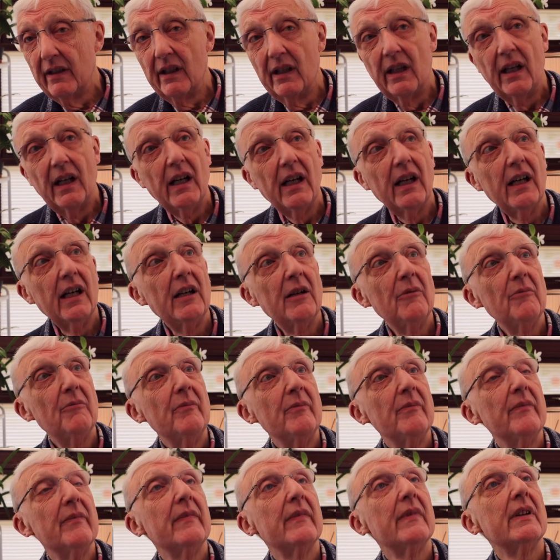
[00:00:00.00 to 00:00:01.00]
so
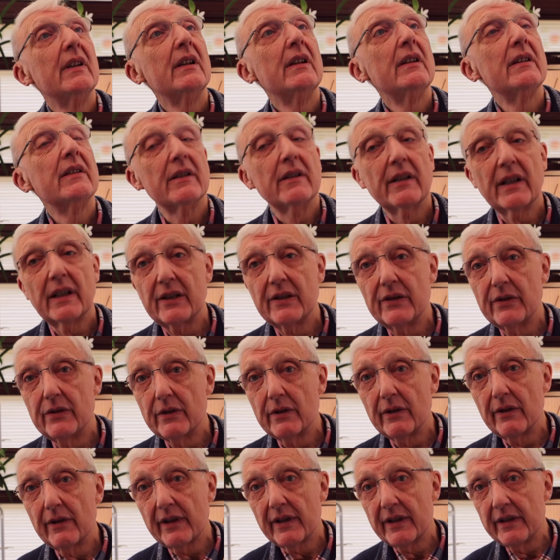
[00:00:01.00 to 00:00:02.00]
I can
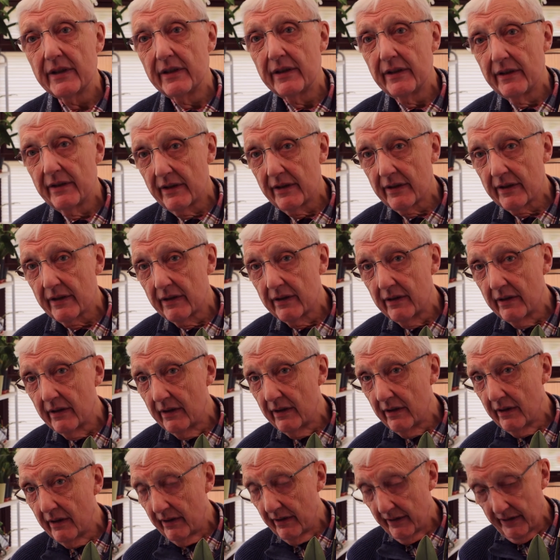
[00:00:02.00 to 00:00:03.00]
draw the curtains.
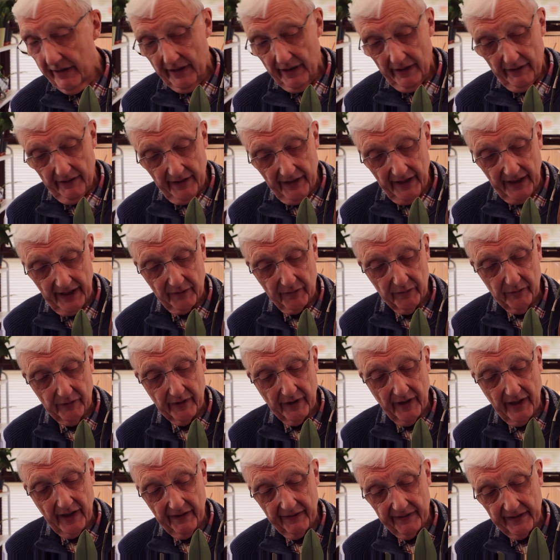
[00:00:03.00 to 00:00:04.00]
So the next morning
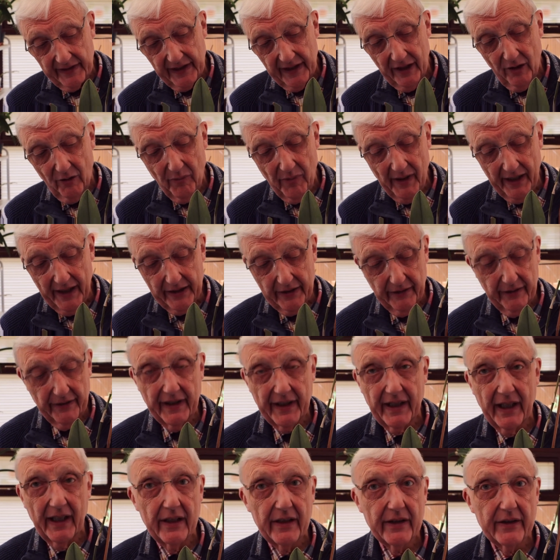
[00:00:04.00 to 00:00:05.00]
they have to go back on
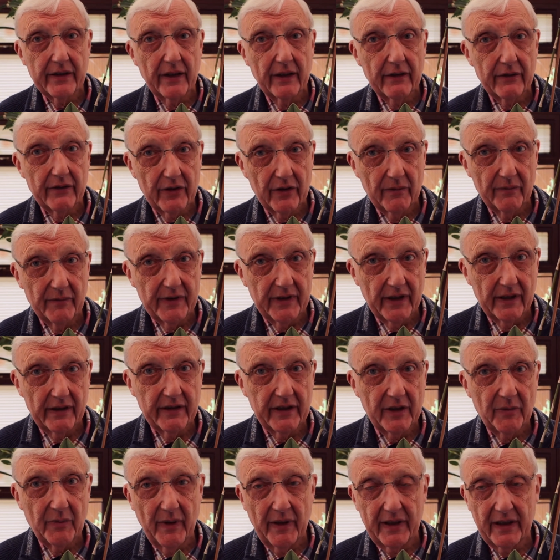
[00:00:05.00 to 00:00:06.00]
again. So sometimes,
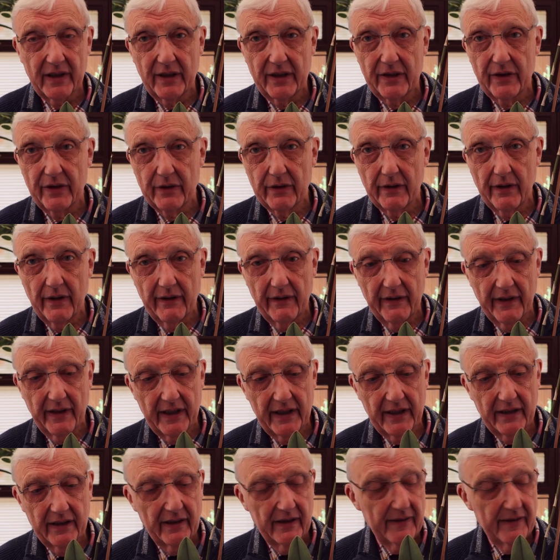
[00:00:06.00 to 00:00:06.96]
especially during the